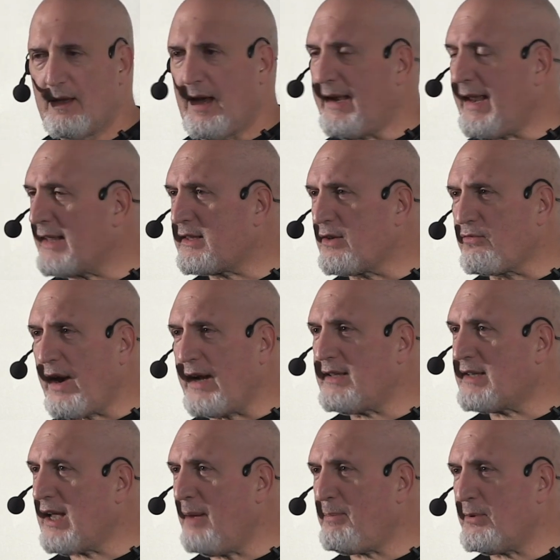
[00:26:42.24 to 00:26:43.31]
and at the
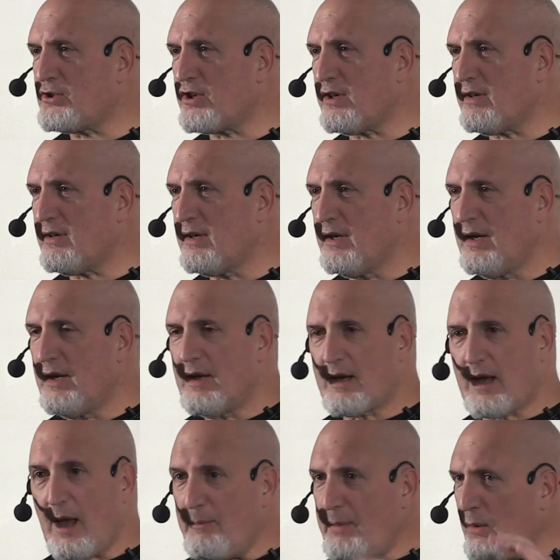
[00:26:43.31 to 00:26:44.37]
right temperature
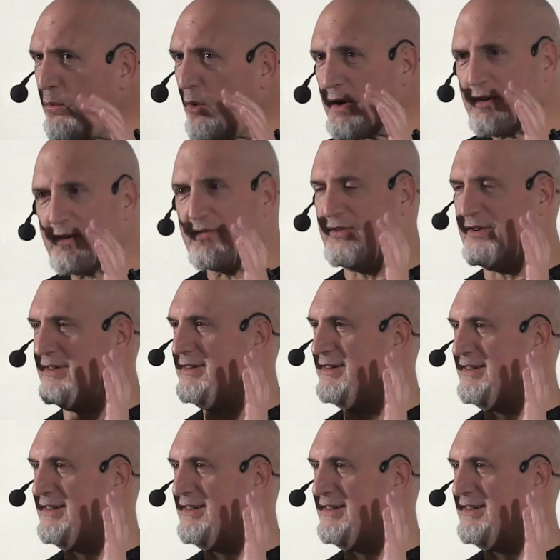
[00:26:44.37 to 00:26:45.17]
can be wonderful.